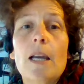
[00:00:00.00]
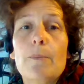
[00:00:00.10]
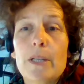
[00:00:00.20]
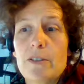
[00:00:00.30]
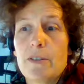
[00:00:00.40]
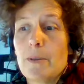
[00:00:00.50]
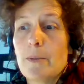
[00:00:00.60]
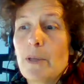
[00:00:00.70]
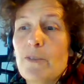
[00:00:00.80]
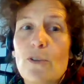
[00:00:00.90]
But
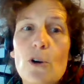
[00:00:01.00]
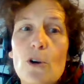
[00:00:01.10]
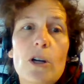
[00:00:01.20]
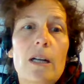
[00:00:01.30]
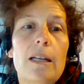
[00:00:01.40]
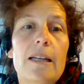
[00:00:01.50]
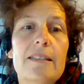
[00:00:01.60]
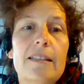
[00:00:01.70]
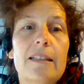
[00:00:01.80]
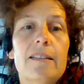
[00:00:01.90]
before
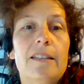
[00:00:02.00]
letting